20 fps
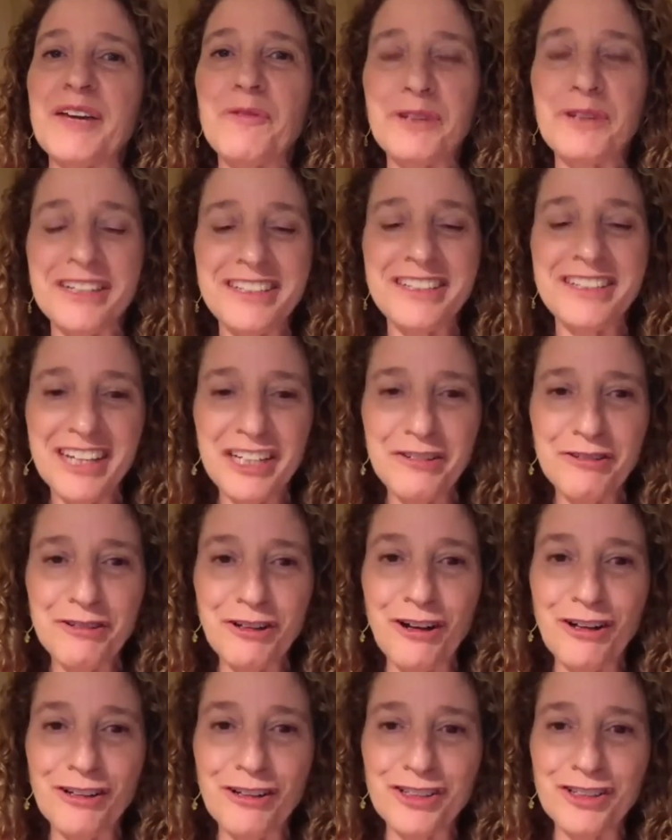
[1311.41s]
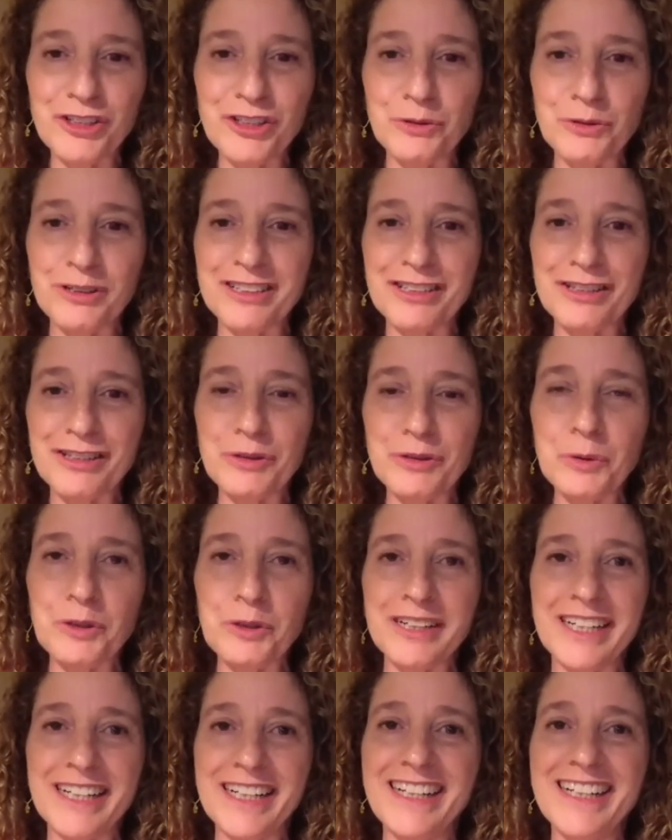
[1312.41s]
want to tell you all a short
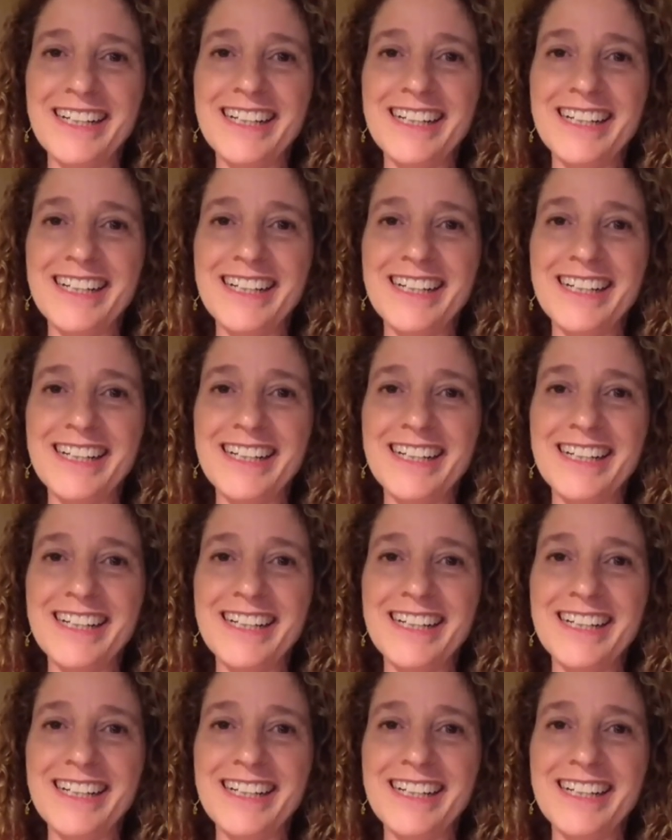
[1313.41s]
story,